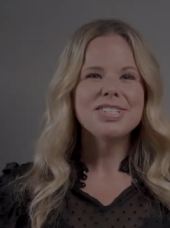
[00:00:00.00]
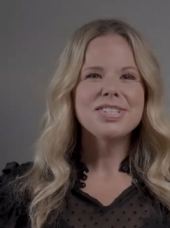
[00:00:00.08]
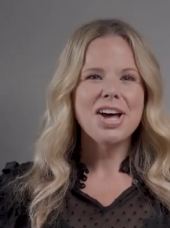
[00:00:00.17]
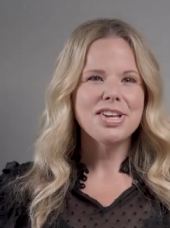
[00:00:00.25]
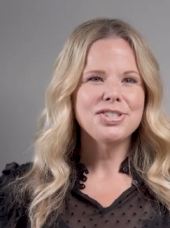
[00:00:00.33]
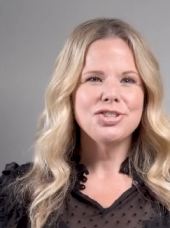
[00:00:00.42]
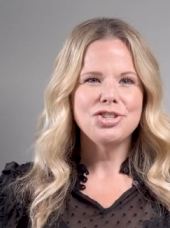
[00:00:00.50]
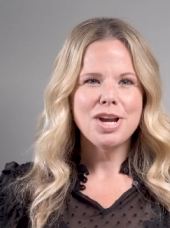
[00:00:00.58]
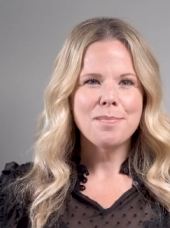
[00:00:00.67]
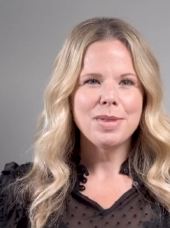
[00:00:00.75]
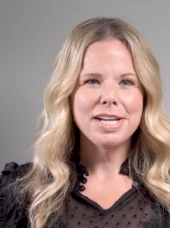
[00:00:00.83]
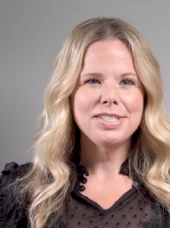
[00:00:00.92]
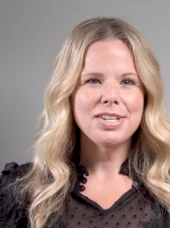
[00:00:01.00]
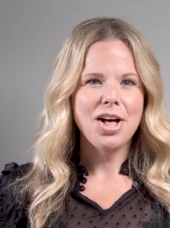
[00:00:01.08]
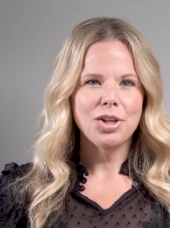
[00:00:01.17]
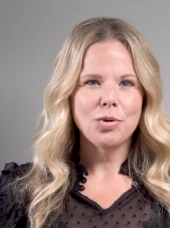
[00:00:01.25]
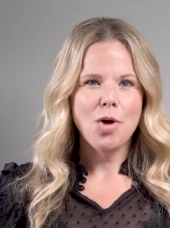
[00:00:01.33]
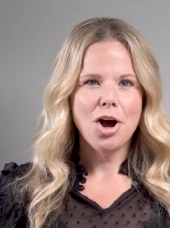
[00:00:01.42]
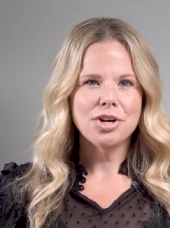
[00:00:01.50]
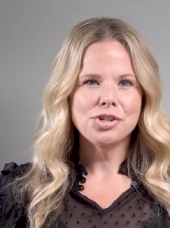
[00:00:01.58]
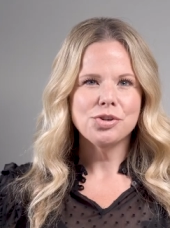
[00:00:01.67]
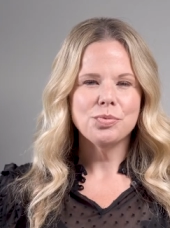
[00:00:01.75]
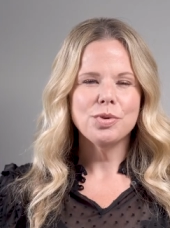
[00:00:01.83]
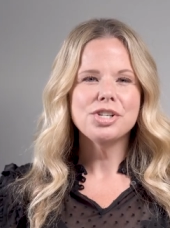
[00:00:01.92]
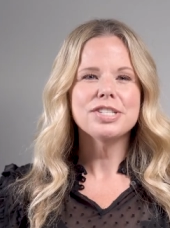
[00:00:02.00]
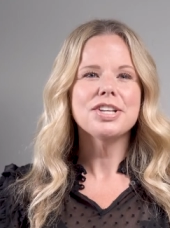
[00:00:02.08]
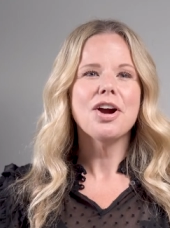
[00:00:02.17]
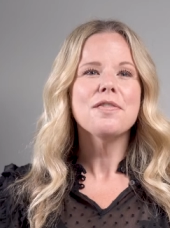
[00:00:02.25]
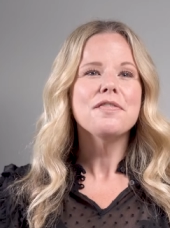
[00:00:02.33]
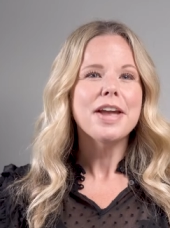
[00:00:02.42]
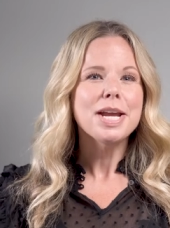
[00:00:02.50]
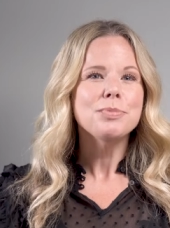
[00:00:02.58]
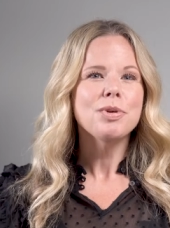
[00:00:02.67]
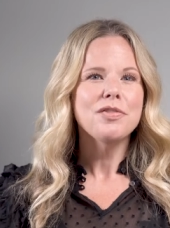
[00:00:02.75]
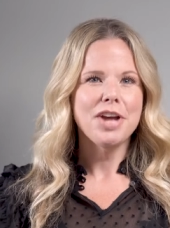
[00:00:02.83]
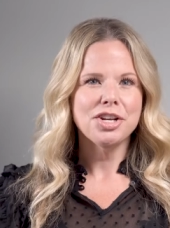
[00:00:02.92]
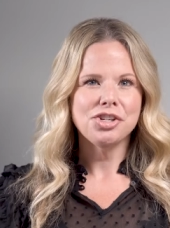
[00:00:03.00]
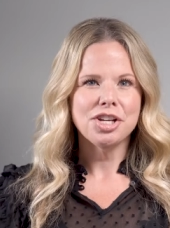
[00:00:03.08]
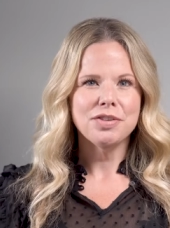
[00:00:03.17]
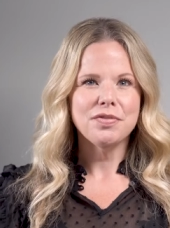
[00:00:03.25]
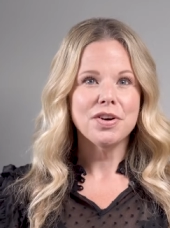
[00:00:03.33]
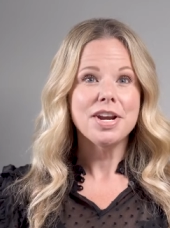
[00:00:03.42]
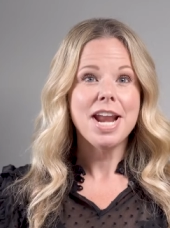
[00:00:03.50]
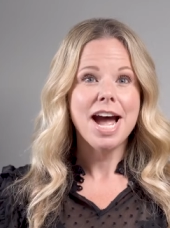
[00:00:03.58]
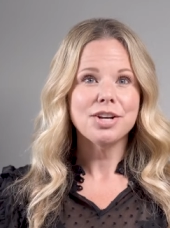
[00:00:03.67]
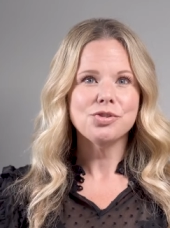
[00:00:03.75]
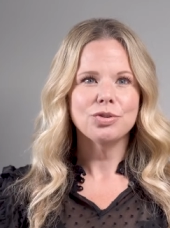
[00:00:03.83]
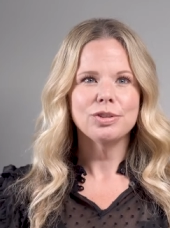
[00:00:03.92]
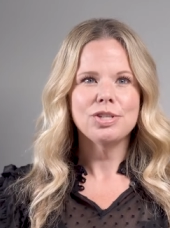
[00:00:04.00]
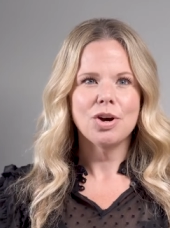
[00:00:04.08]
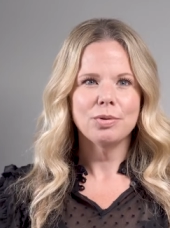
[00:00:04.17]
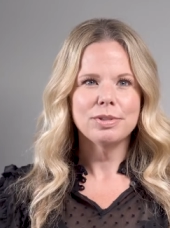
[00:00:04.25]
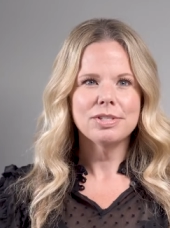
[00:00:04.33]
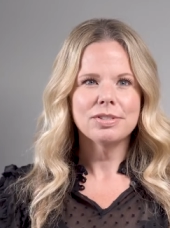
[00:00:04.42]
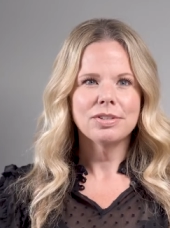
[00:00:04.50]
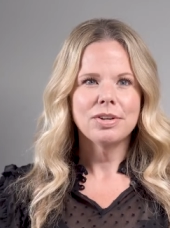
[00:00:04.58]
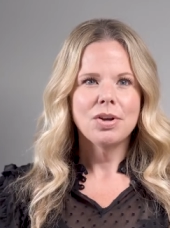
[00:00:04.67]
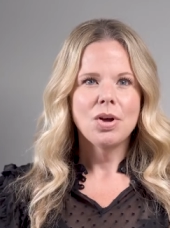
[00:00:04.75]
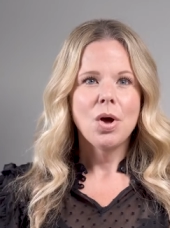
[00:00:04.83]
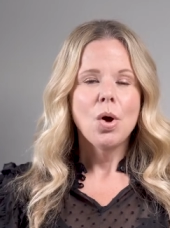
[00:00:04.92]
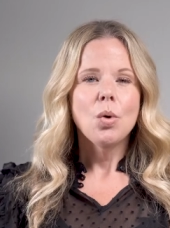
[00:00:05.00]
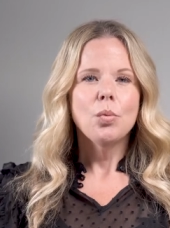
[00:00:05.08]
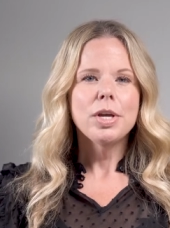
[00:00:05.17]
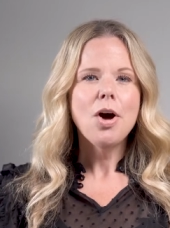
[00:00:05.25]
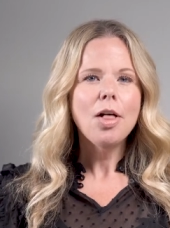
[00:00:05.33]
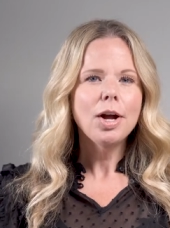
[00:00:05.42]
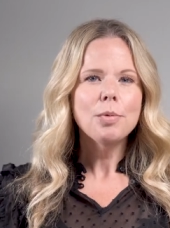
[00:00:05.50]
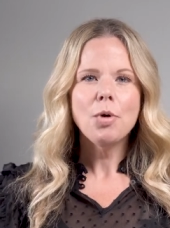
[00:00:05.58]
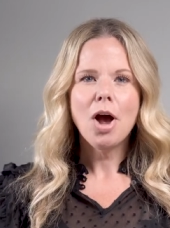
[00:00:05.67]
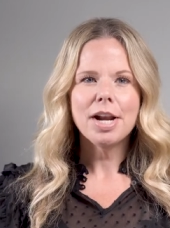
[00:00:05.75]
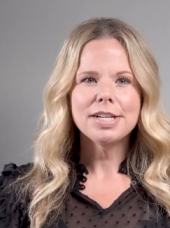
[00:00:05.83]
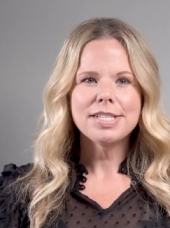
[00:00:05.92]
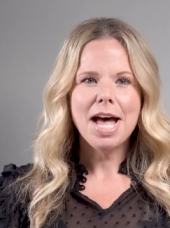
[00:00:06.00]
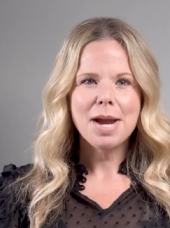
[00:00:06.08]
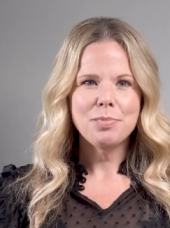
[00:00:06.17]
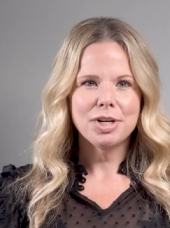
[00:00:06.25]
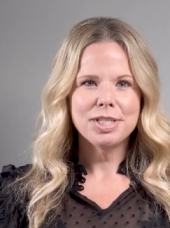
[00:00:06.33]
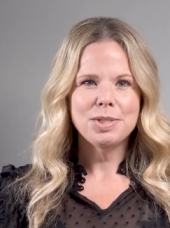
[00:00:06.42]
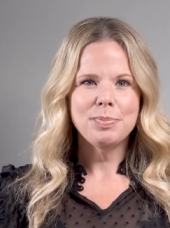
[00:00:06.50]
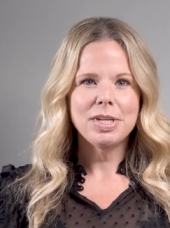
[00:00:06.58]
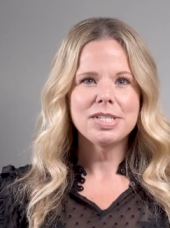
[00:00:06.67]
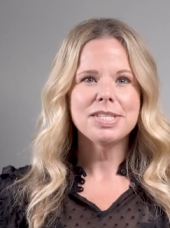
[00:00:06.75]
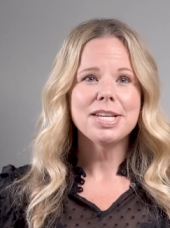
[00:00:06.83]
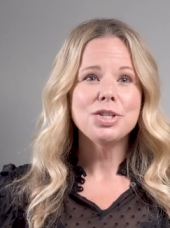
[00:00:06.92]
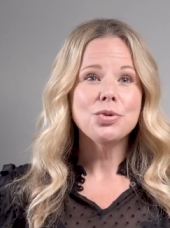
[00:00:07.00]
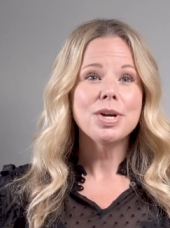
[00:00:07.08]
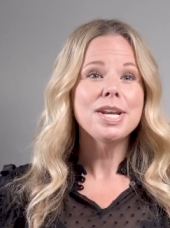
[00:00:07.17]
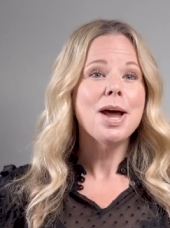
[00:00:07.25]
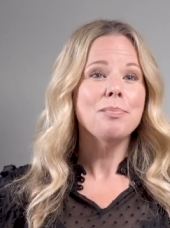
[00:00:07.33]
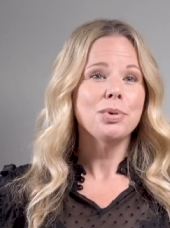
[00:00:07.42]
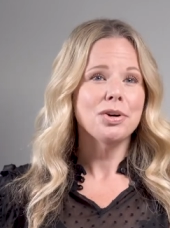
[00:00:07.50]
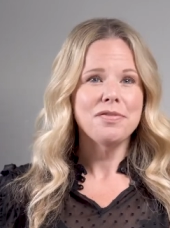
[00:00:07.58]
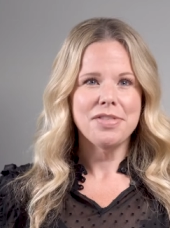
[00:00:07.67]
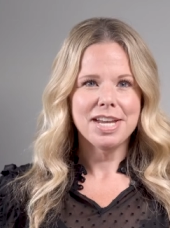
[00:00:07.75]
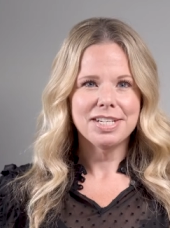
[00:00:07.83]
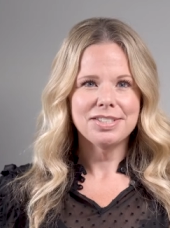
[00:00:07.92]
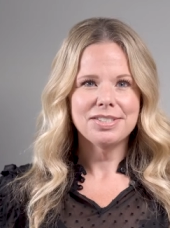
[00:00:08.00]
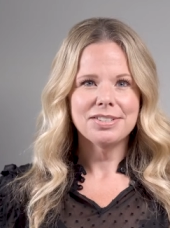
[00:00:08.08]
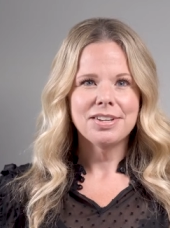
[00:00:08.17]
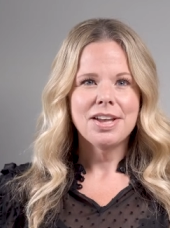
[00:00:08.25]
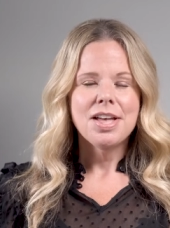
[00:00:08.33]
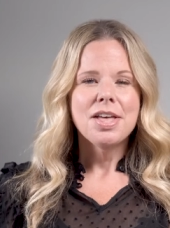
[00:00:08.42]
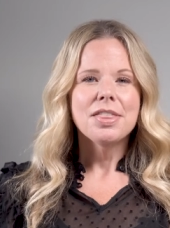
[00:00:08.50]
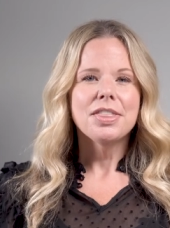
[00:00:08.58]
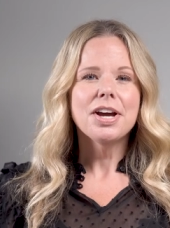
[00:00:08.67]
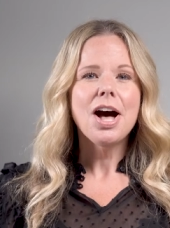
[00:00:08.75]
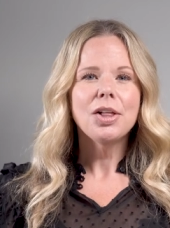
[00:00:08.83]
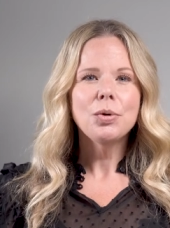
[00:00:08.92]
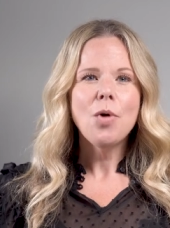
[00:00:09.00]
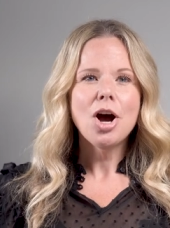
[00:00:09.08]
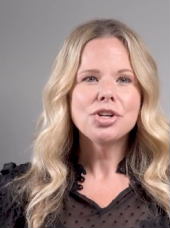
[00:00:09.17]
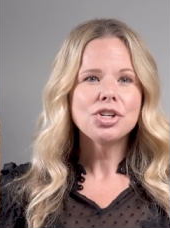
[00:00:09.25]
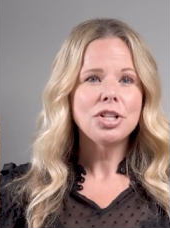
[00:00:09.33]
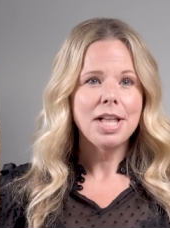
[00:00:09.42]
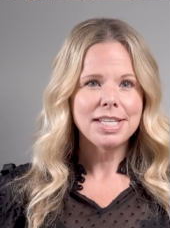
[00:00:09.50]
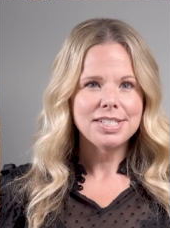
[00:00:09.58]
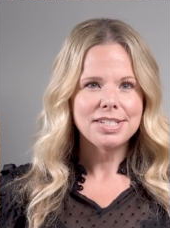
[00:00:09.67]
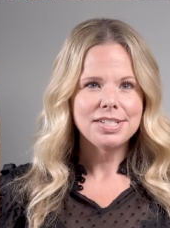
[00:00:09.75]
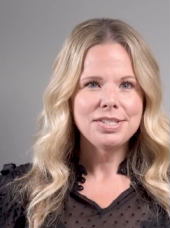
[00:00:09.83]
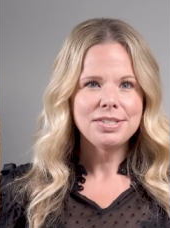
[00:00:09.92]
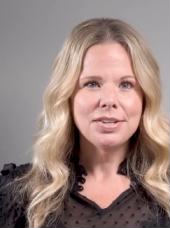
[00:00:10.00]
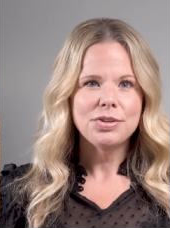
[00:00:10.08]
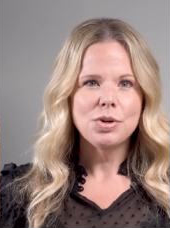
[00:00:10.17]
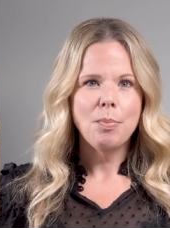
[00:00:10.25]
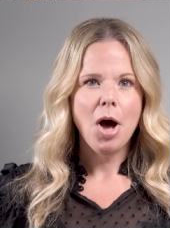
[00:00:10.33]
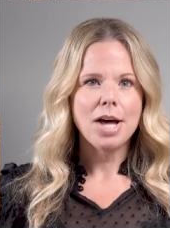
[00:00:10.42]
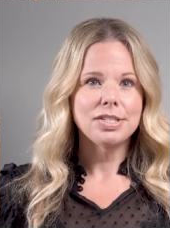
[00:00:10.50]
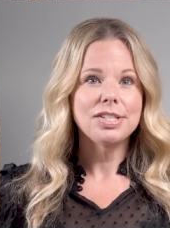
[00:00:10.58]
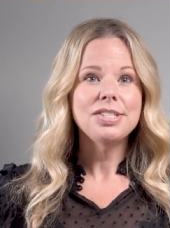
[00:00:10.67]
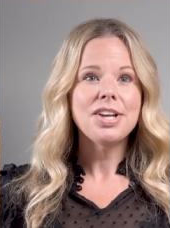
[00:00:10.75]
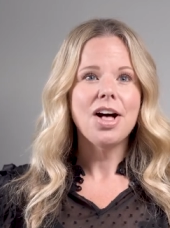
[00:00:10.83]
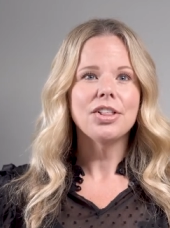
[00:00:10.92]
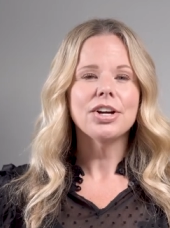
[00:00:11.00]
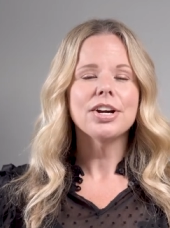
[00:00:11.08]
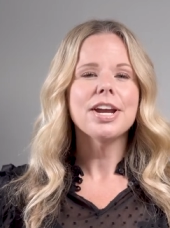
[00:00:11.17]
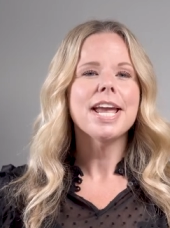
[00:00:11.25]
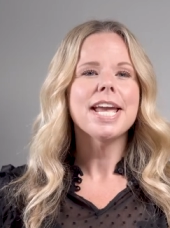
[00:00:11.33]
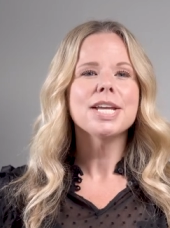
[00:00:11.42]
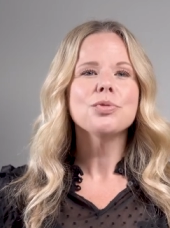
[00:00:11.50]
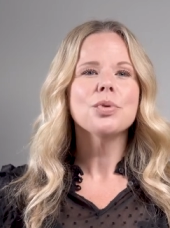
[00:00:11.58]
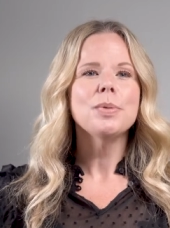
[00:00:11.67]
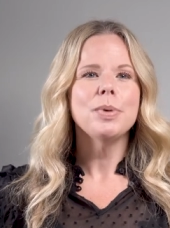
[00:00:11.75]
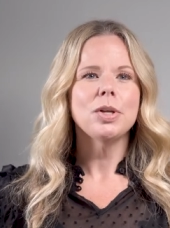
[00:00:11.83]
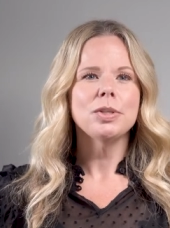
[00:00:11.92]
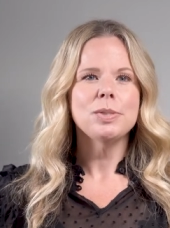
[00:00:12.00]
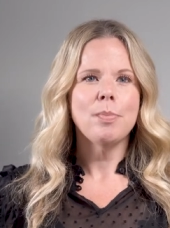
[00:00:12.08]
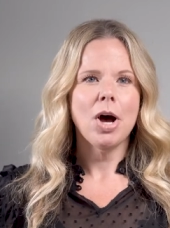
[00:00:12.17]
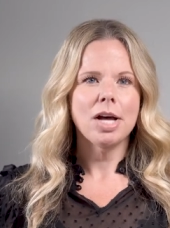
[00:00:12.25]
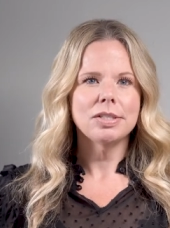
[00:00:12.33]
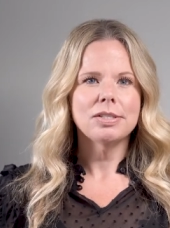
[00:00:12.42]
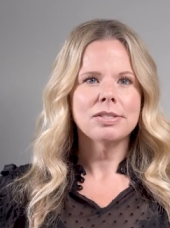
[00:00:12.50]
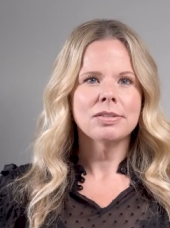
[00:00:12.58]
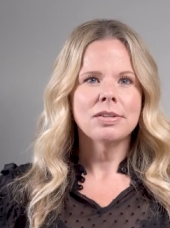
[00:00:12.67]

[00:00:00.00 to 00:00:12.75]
discuss Gem Lites Color Wash, which is our fade prevention for natural tones. We call our products hybrids because they do a number of things. The Color Wash cleanses, deposits color, and rebuilds bonds.